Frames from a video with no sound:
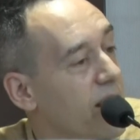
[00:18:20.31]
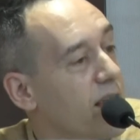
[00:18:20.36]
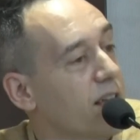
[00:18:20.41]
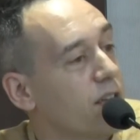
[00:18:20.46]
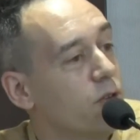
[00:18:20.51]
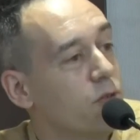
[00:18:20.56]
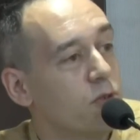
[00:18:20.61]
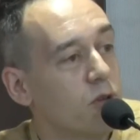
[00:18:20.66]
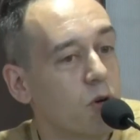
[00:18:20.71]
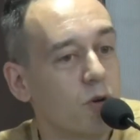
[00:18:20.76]

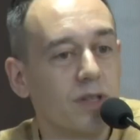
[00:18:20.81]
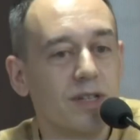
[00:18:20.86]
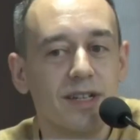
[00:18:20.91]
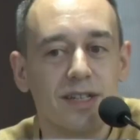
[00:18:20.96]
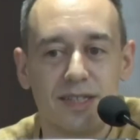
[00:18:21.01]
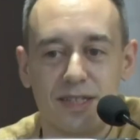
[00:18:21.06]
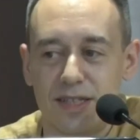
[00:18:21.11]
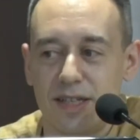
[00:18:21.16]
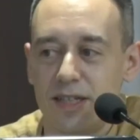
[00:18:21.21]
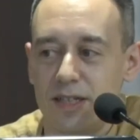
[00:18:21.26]
You know that it
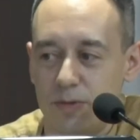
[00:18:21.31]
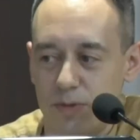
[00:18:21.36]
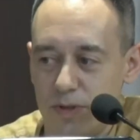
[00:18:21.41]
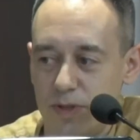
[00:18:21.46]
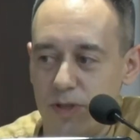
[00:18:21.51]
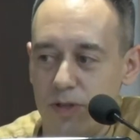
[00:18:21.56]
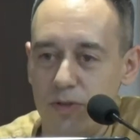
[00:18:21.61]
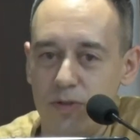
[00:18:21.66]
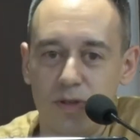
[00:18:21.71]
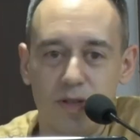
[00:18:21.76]
stays with
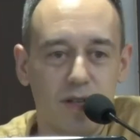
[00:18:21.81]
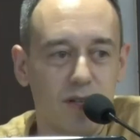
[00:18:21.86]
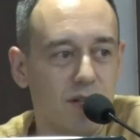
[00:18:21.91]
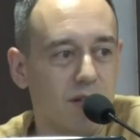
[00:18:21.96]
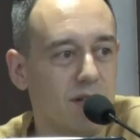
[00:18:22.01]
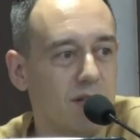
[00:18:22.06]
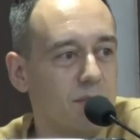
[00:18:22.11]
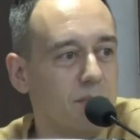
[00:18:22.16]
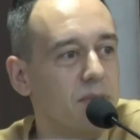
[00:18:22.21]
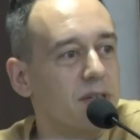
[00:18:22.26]
you
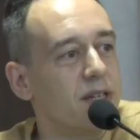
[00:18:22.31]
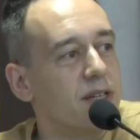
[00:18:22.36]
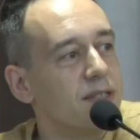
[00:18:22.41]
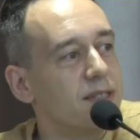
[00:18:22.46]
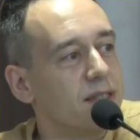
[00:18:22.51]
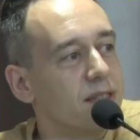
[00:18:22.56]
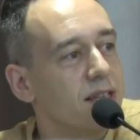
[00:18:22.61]
because